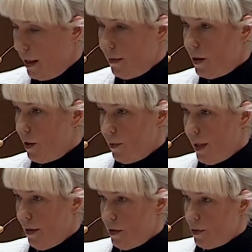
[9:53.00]
even though
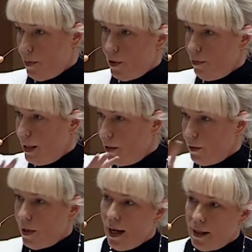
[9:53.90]
we have a small
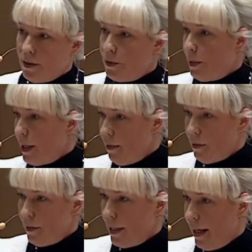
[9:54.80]
menu card and do
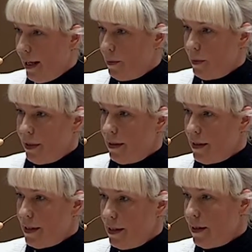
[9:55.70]
whatever we can with
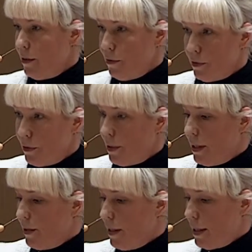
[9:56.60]
the seasonal food
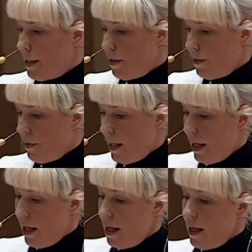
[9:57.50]
and all that stuff.
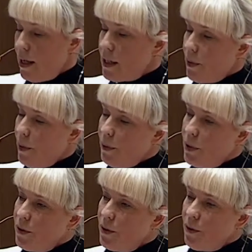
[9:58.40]
So what
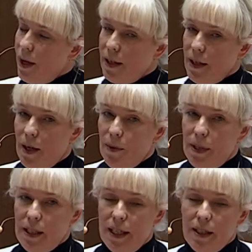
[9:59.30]
we're doing right now
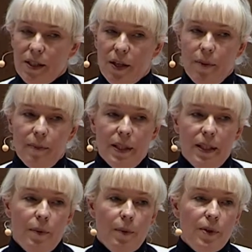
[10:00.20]
with a Danish
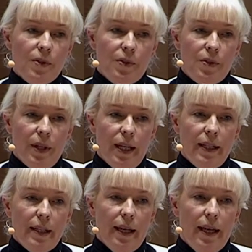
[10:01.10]
company, we want to
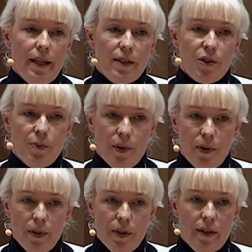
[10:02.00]
create a
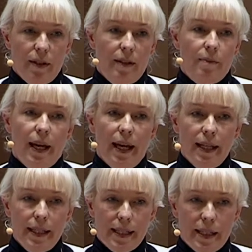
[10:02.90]
small
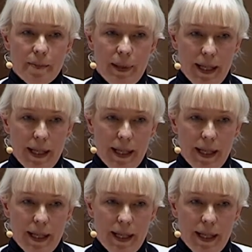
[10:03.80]
pyrolysis